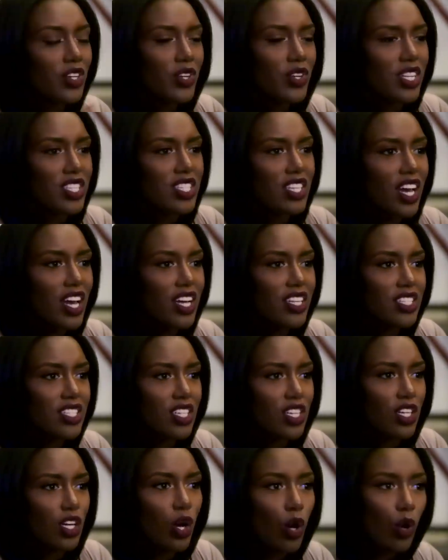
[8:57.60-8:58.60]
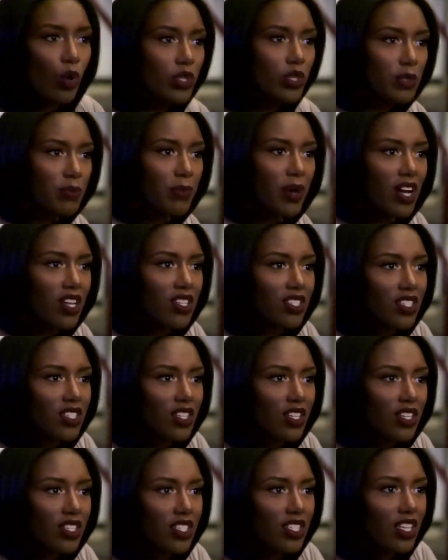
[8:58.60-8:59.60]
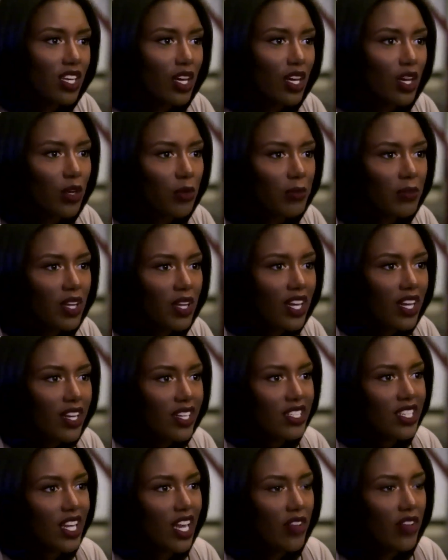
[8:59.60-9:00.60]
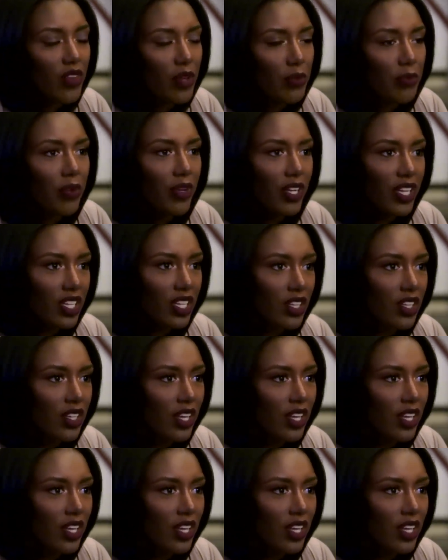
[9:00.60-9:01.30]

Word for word: Chris had the co-sponsor to help David bring